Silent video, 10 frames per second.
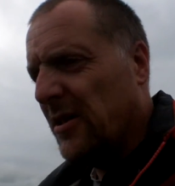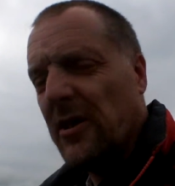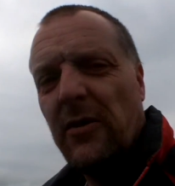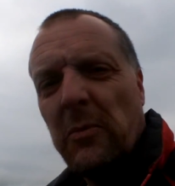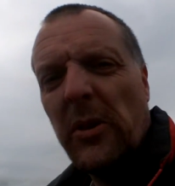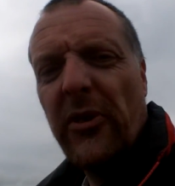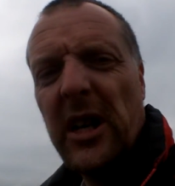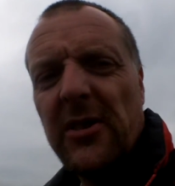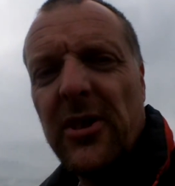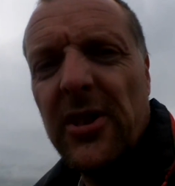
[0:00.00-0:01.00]
if me
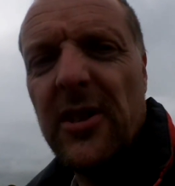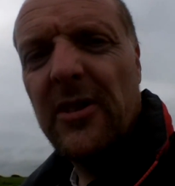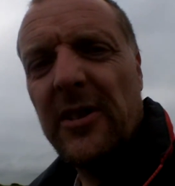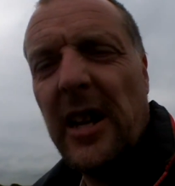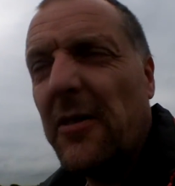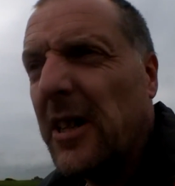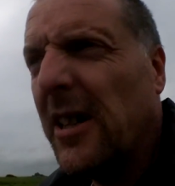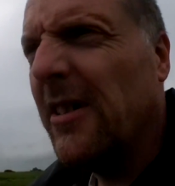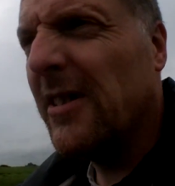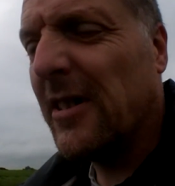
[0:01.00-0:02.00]
vids down
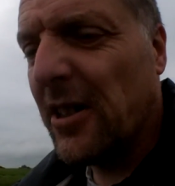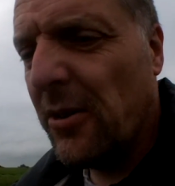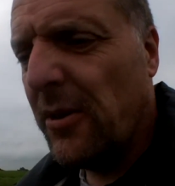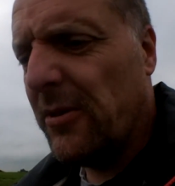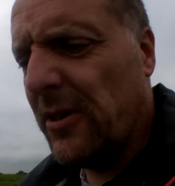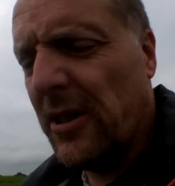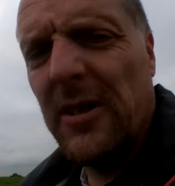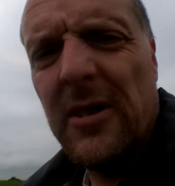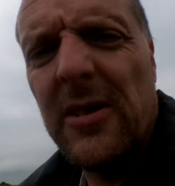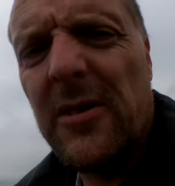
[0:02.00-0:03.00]
here, go on
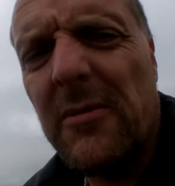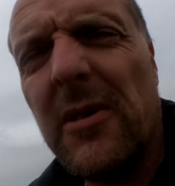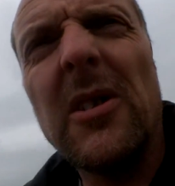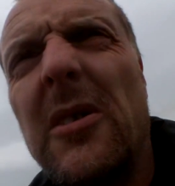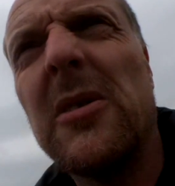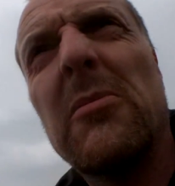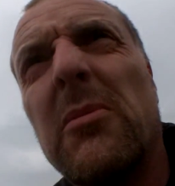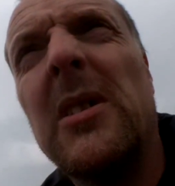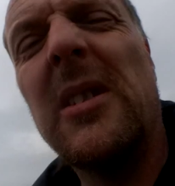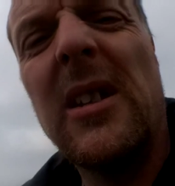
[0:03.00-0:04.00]
it's
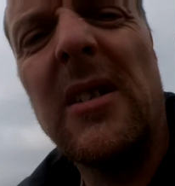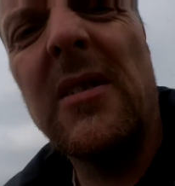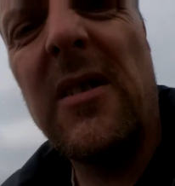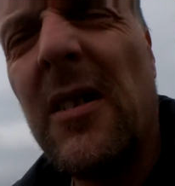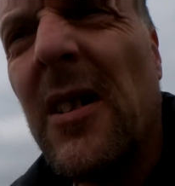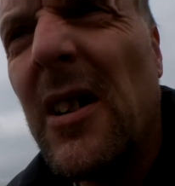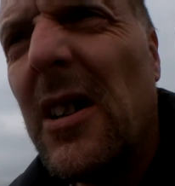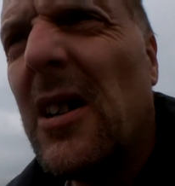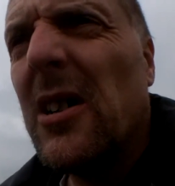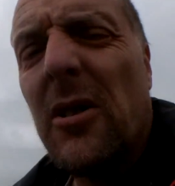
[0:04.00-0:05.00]
windy.
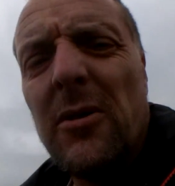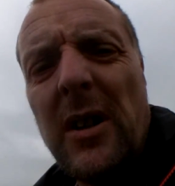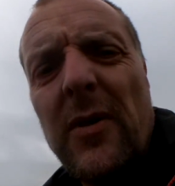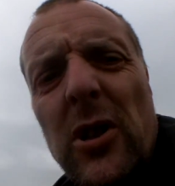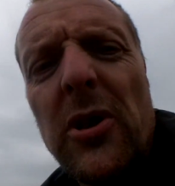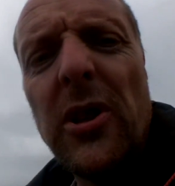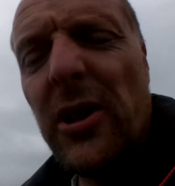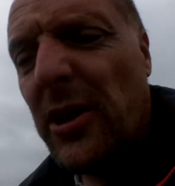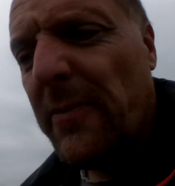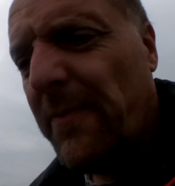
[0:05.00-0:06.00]
Go and have a look at
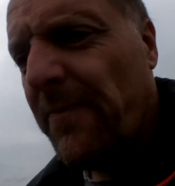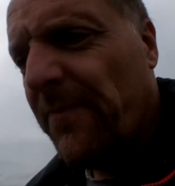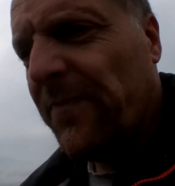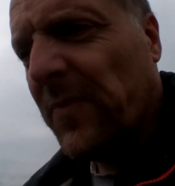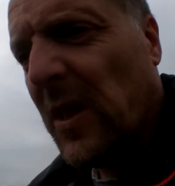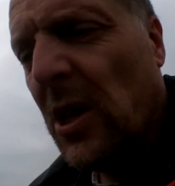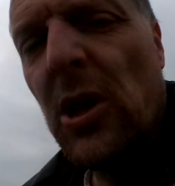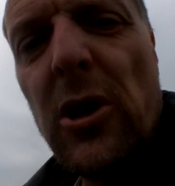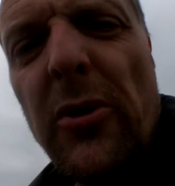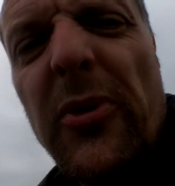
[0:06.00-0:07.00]

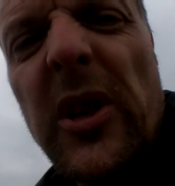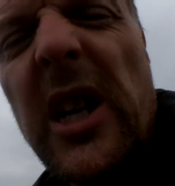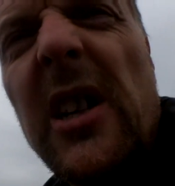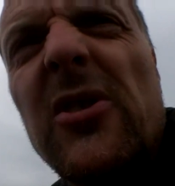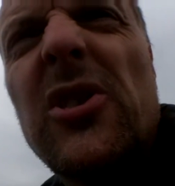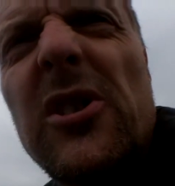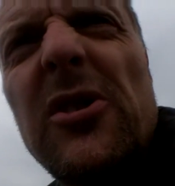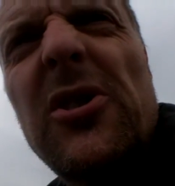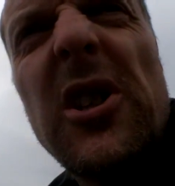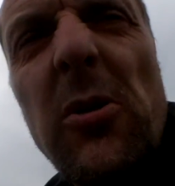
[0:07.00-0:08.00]
look for Kingston
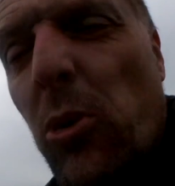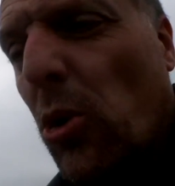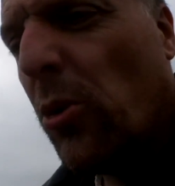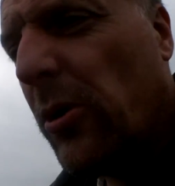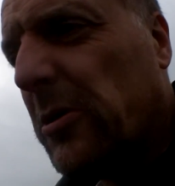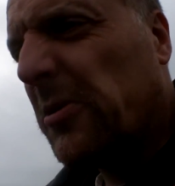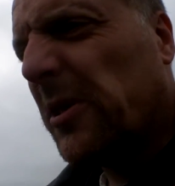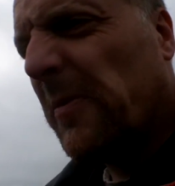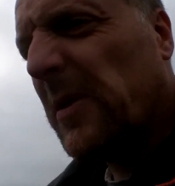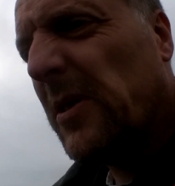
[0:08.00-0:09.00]
Seawall or
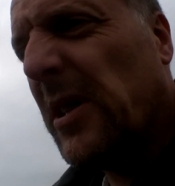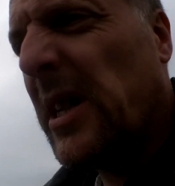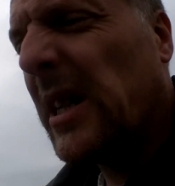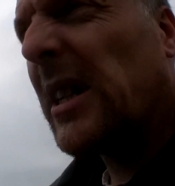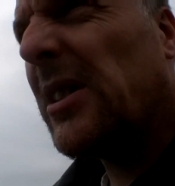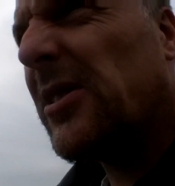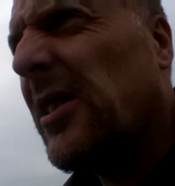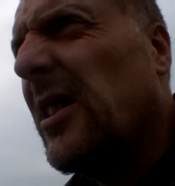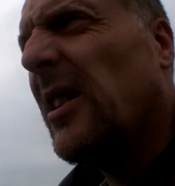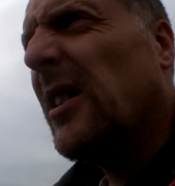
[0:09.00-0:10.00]
something like that, because
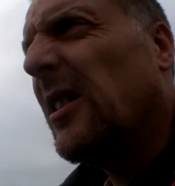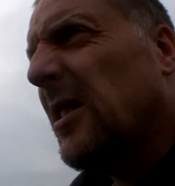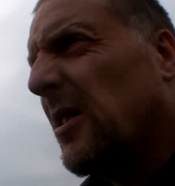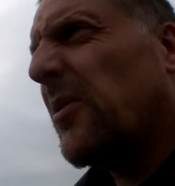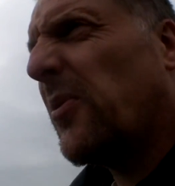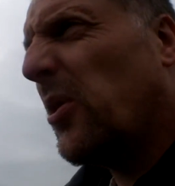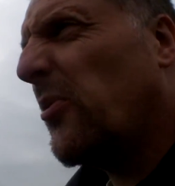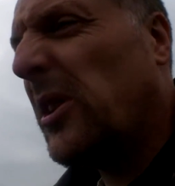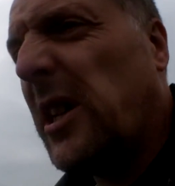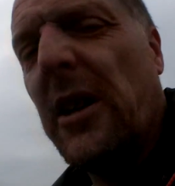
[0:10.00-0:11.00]
there's a few
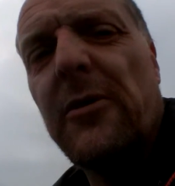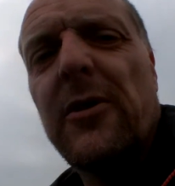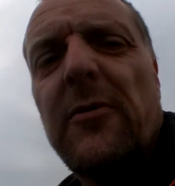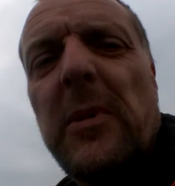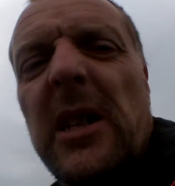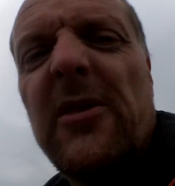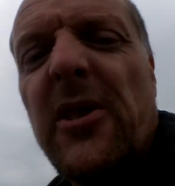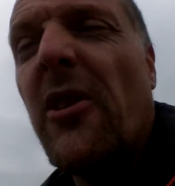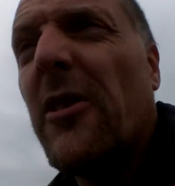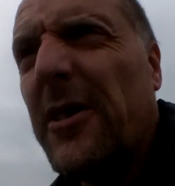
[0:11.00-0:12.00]
videos of me and
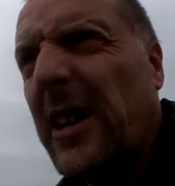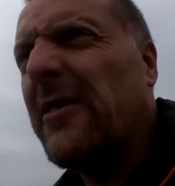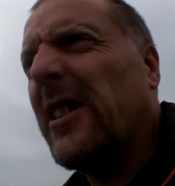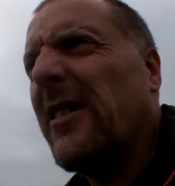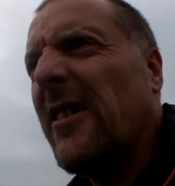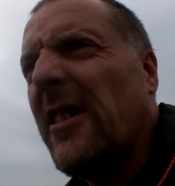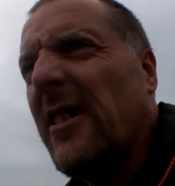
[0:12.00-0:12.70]
Tarn down here